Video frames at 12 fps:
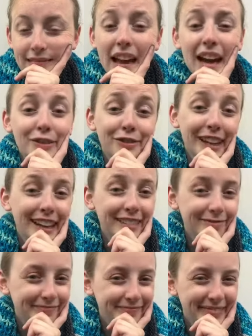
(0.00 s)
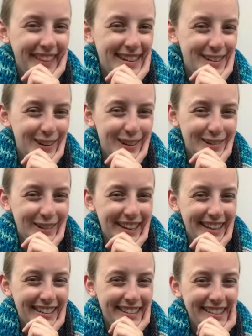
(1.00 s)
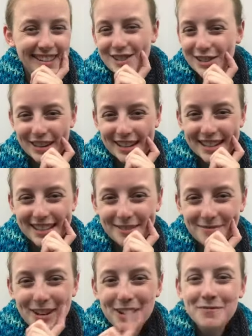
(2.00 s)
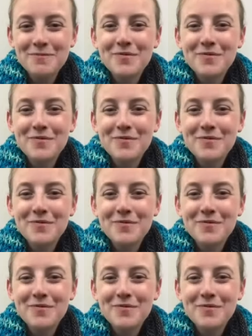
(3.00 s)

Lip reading: Have fun. Enjoy your weekend. Enjoy your summer.